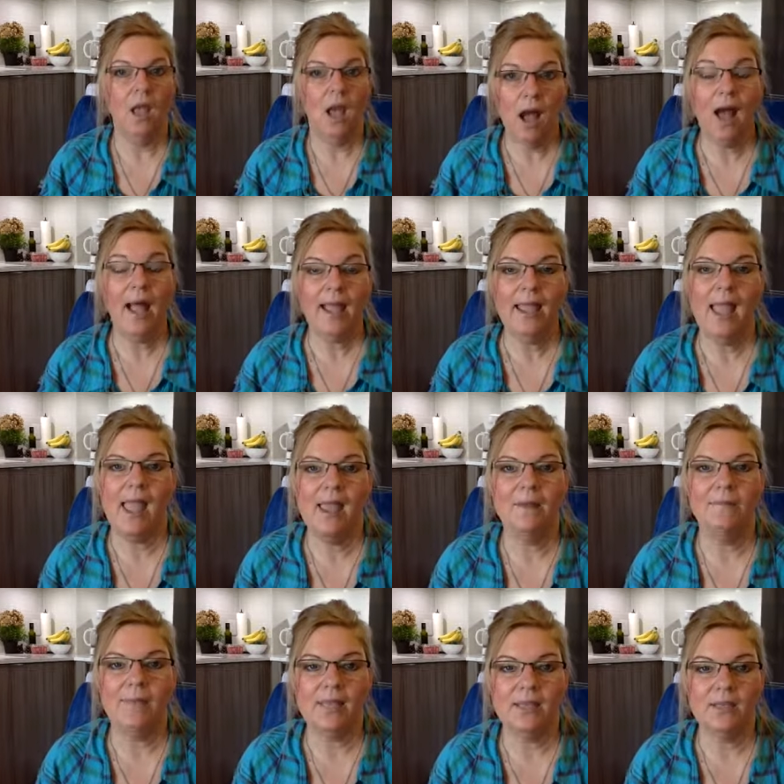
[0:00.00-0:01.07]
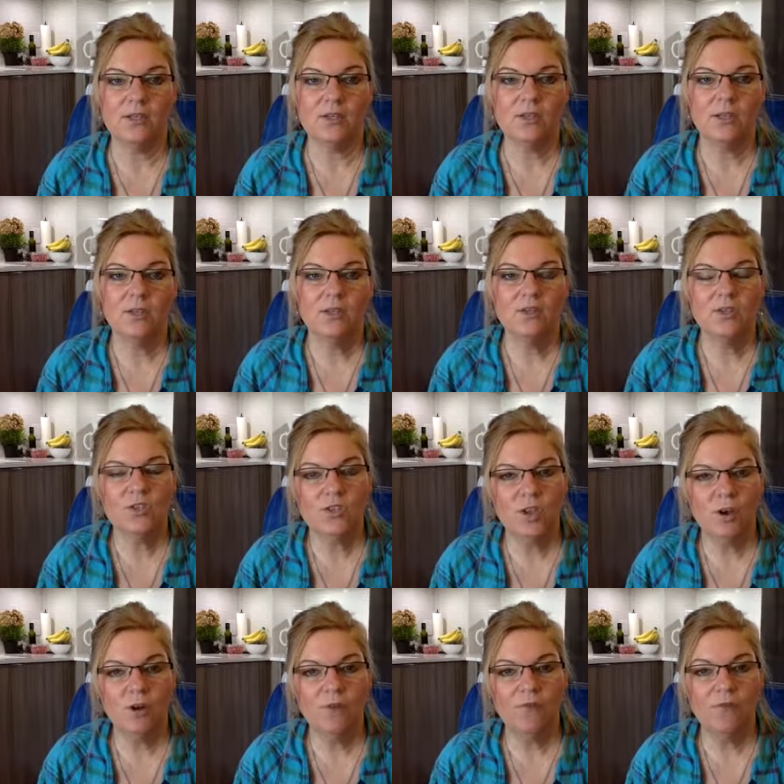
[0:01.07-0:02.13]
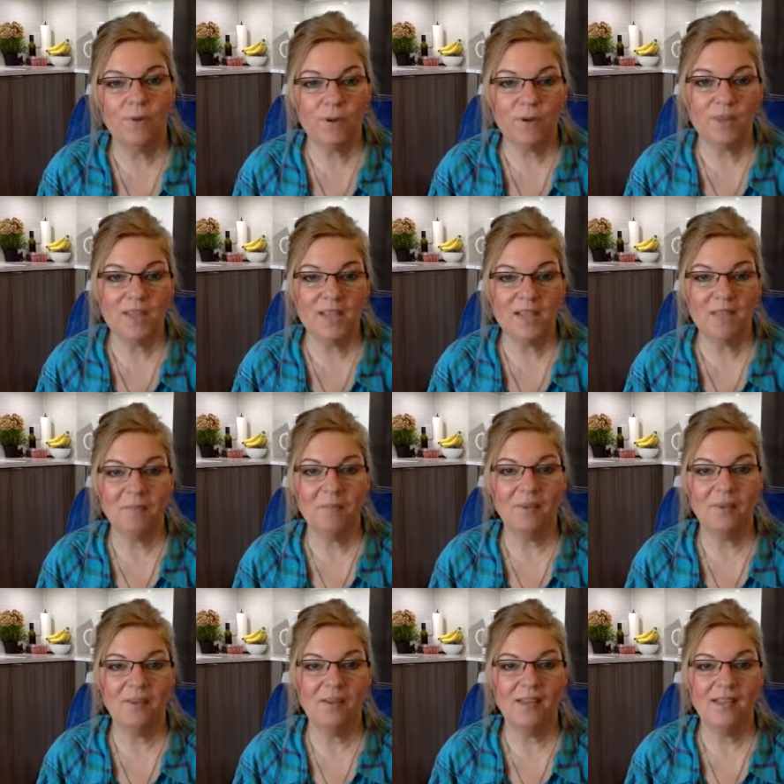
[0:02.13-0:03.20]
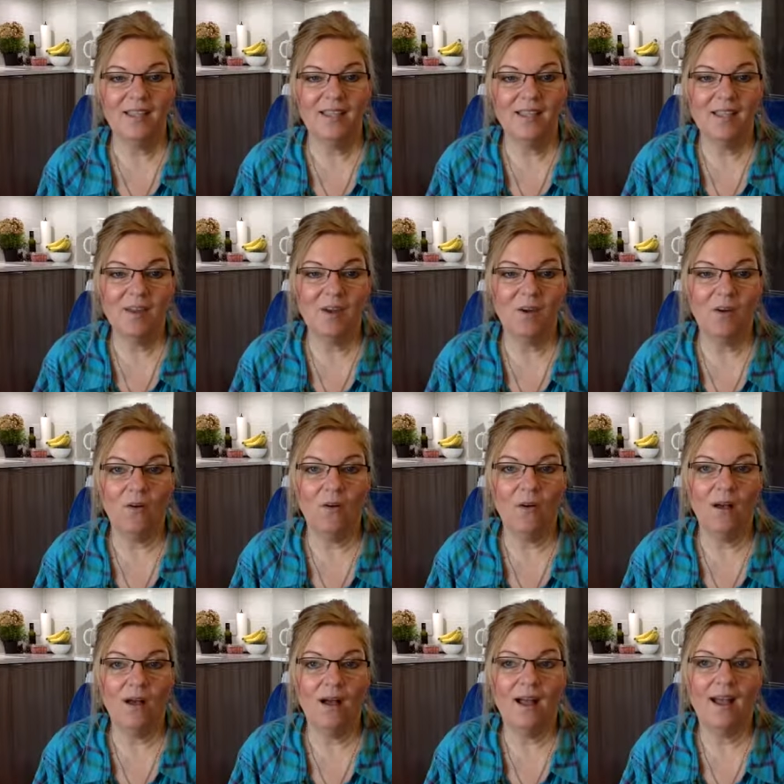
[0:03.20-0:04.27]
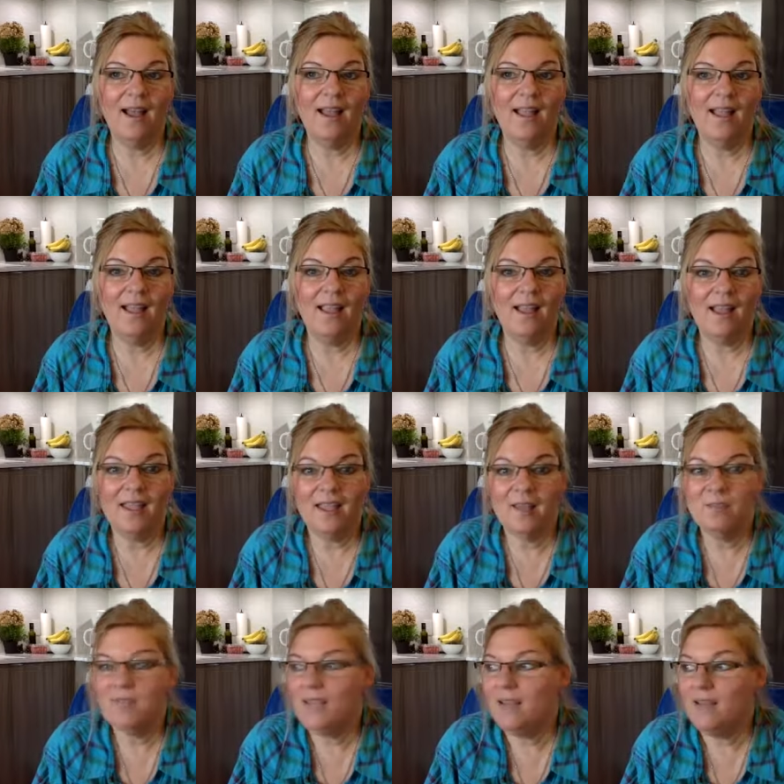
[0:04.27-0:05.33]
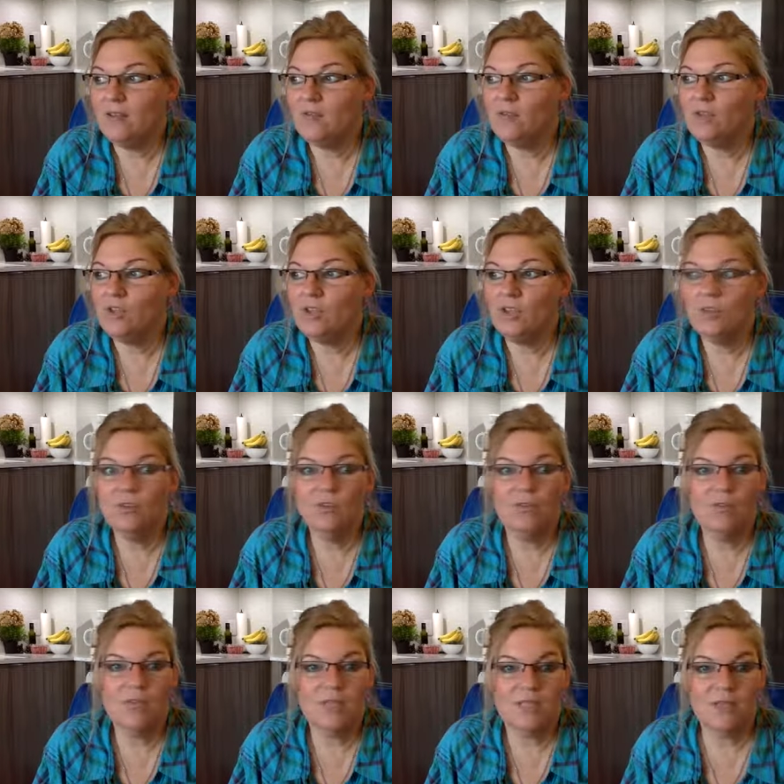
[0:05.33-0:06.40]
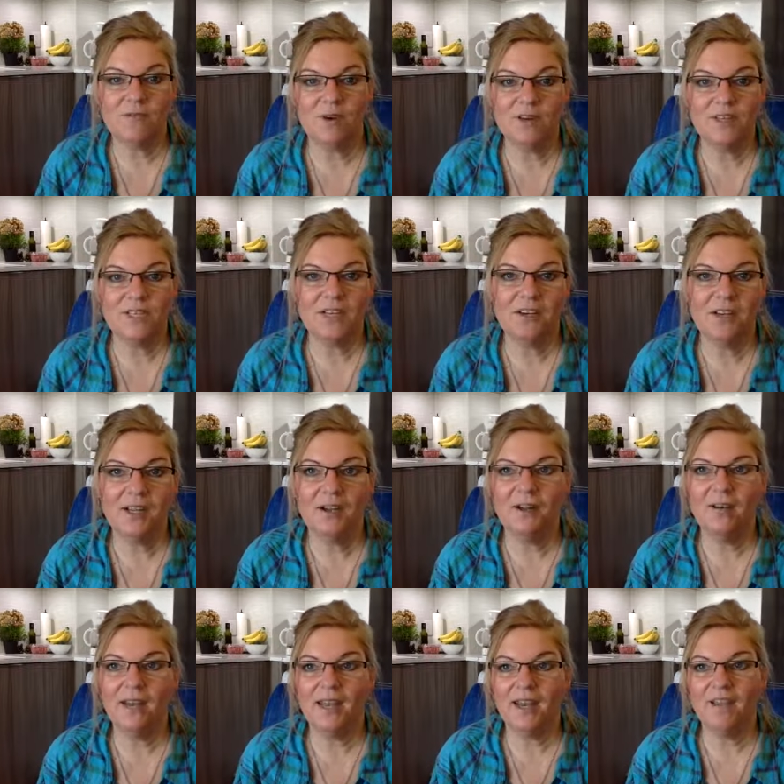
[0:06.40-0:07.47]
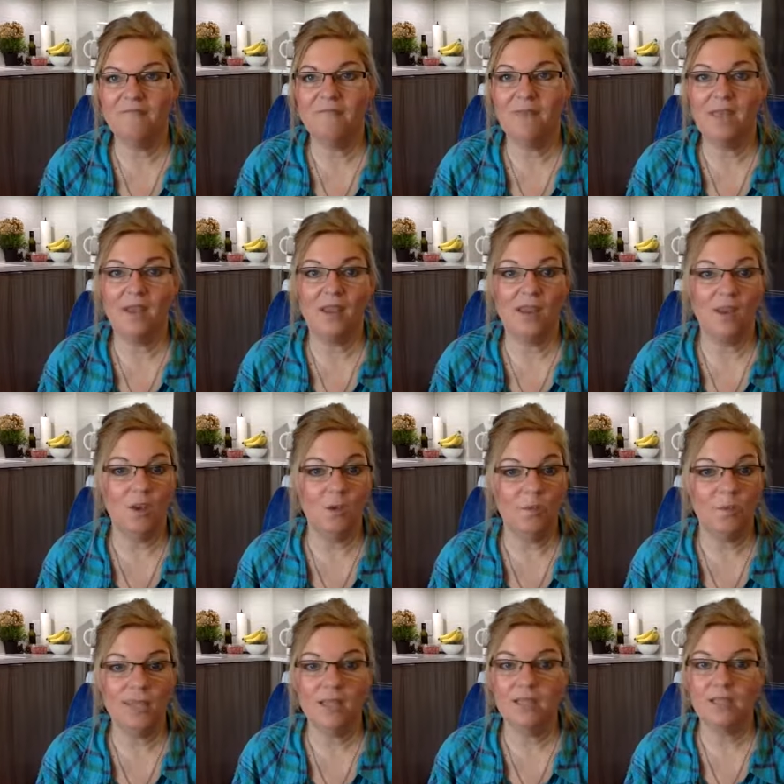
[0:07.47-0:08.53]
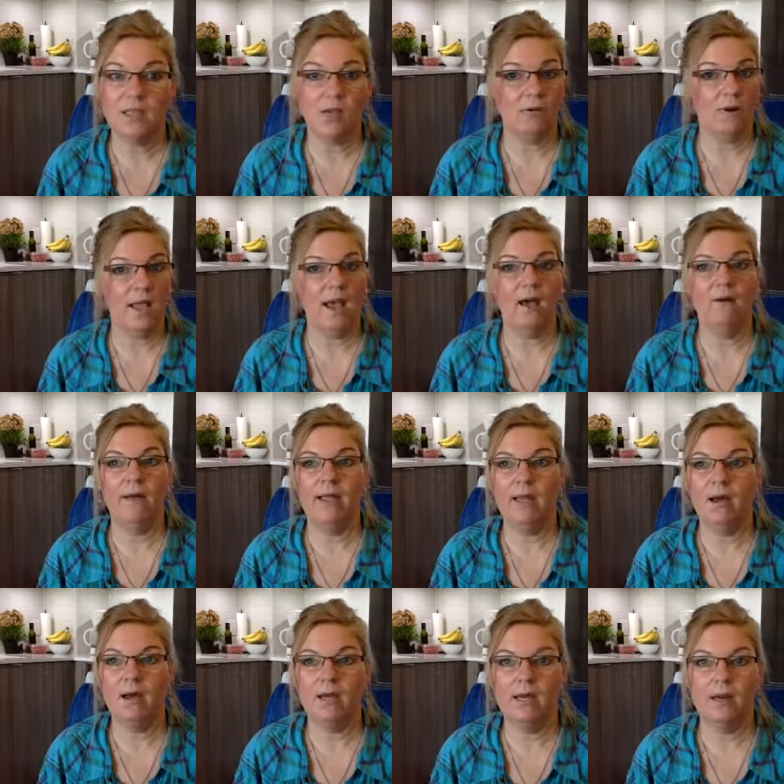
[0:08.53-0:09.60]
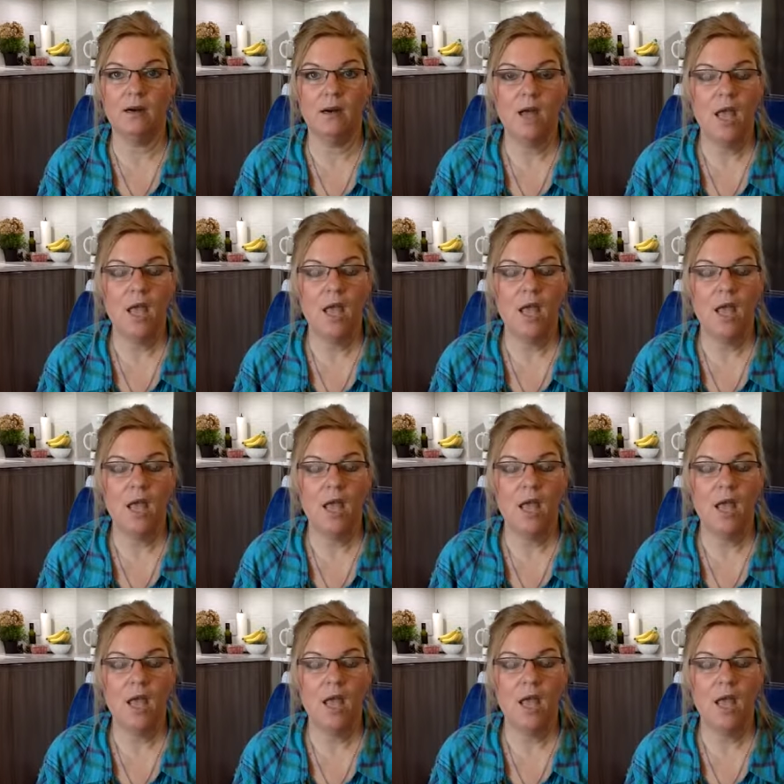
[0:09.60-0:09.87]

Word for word: i am it so for example you know i i come down to southern ontario and i've been in a new place i don't know how i got here